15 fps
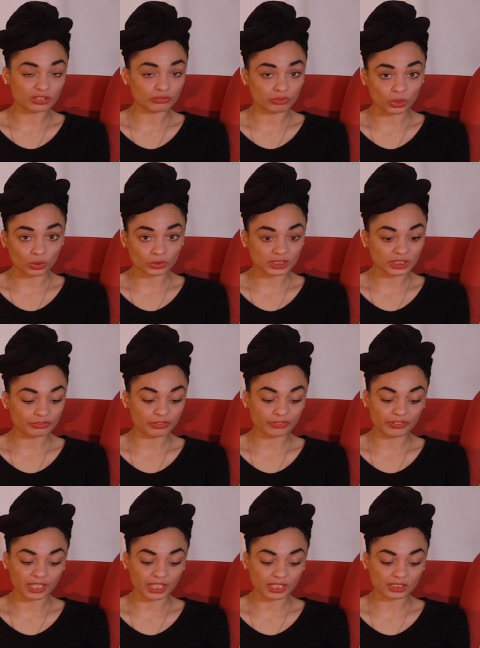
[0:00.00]
the roles had
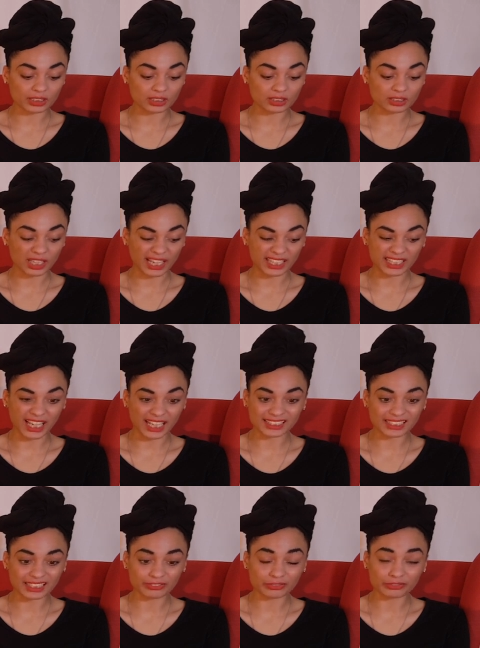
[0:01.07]
reversed and he hadn't
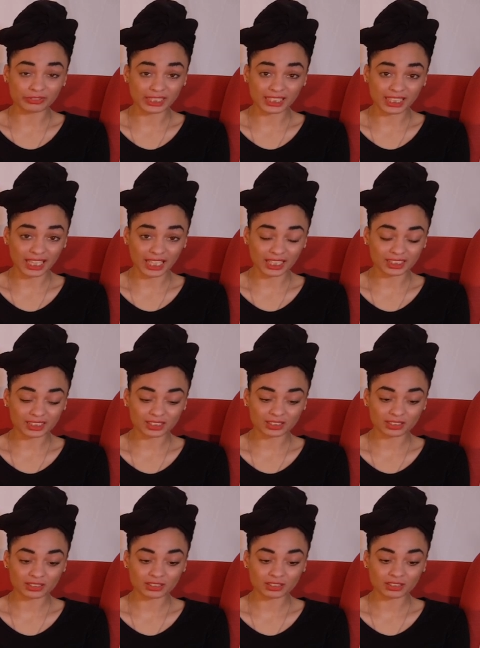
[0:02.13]
even realised.
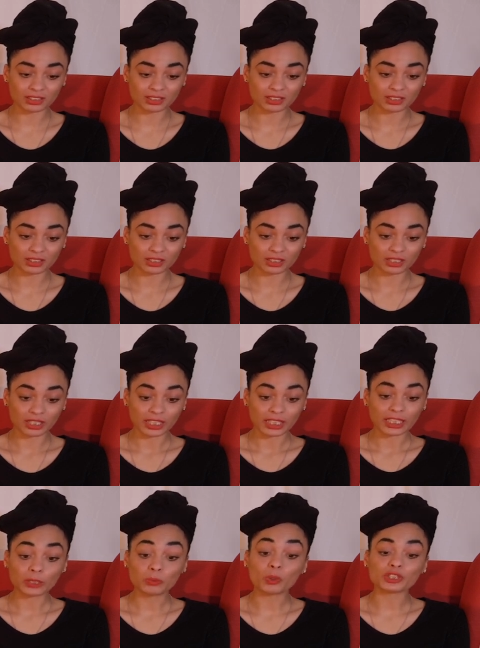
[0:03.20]

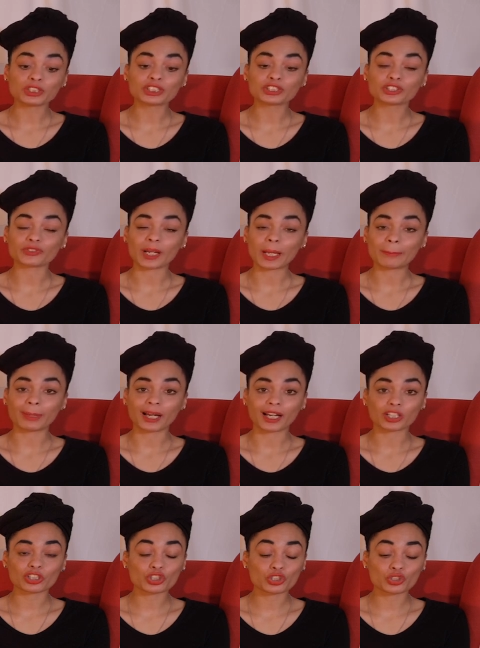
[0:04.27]
He wanted to write
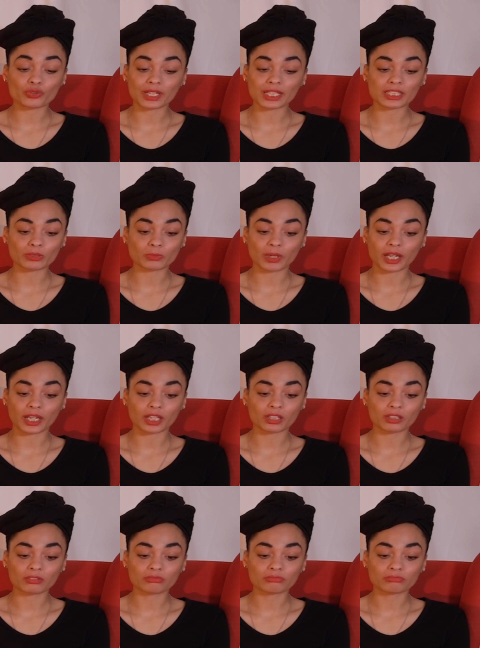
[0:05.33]
back straight away.
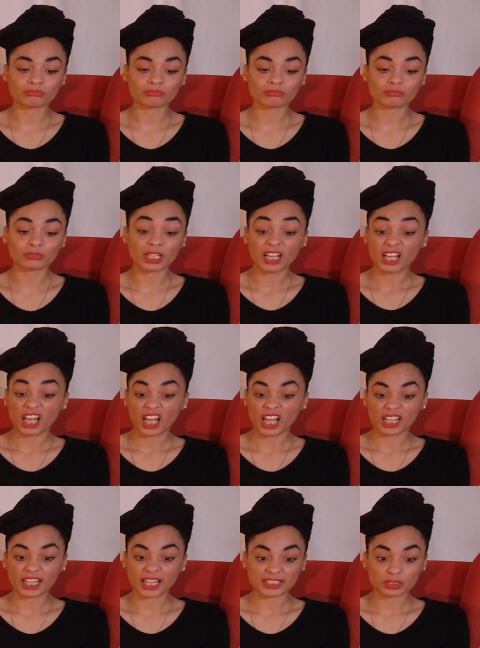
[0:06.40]
A
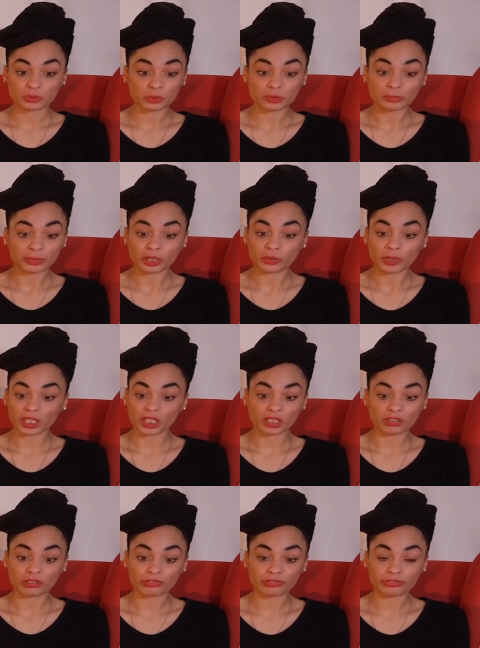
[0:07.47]
letter wouldn't be quick
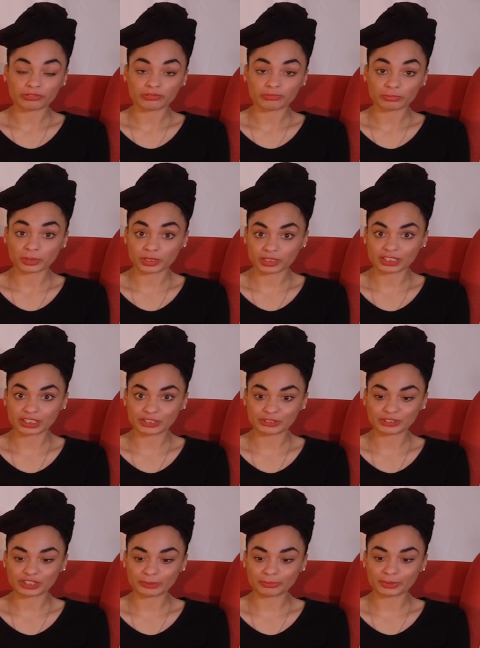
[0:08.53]
enough because he knew
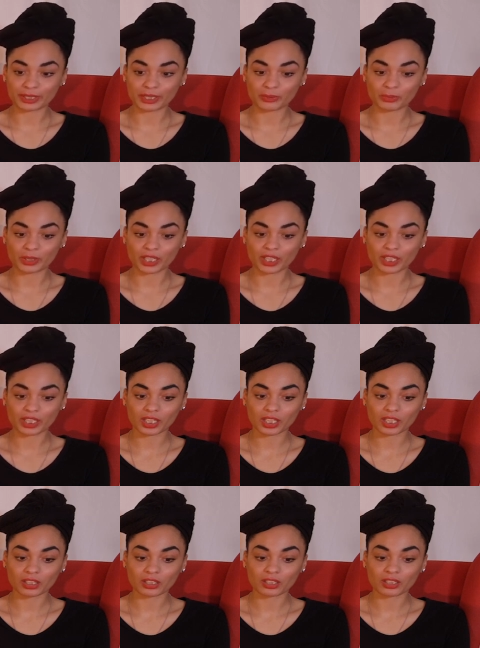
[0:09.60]
she'd be at work.
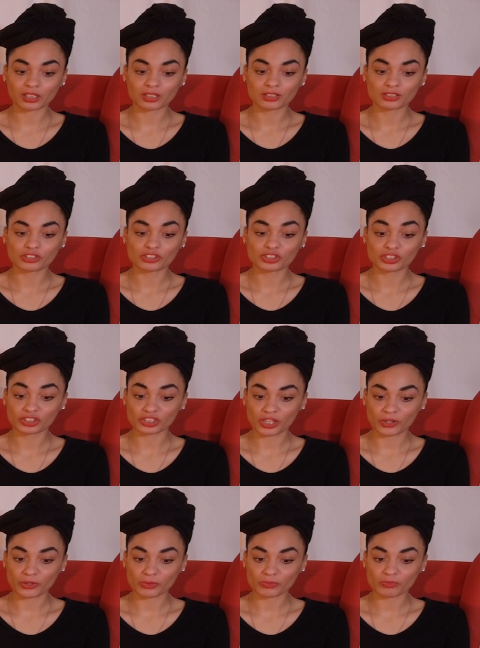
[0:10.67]

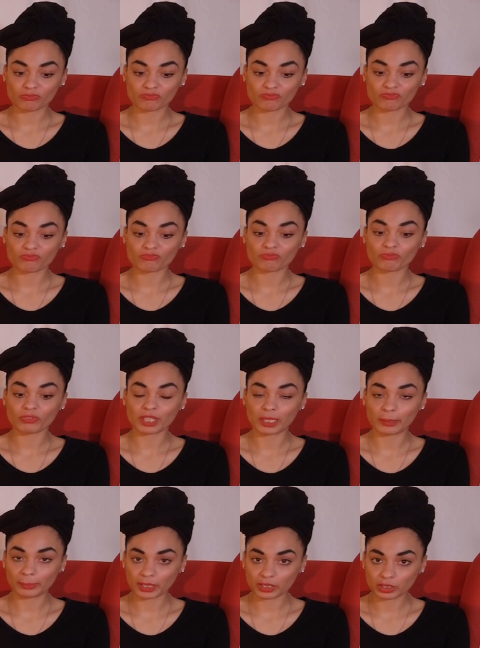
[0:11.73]
So he
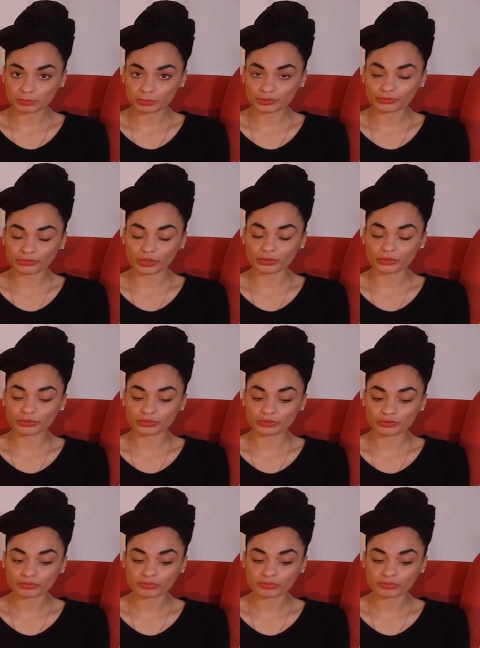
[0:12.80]
picked up his phone